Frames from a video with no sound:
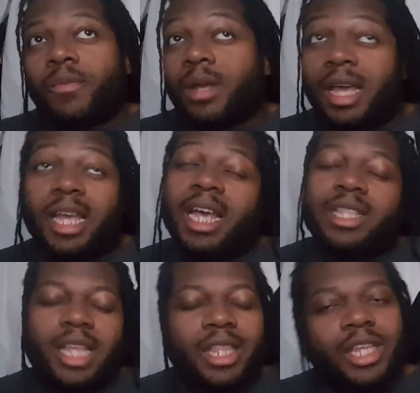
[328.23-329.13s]
I, I,
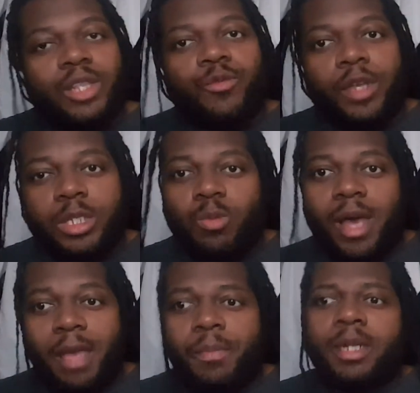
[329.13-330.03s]
I think the reason
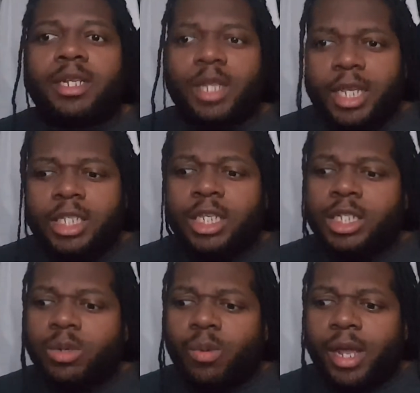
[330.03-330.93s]
why I picked Glacius
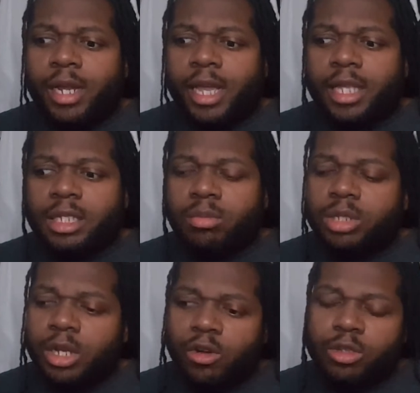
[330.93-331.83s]
to win against
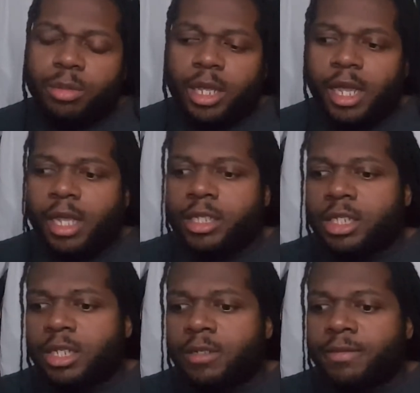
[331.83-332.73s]
Sub-Zero is because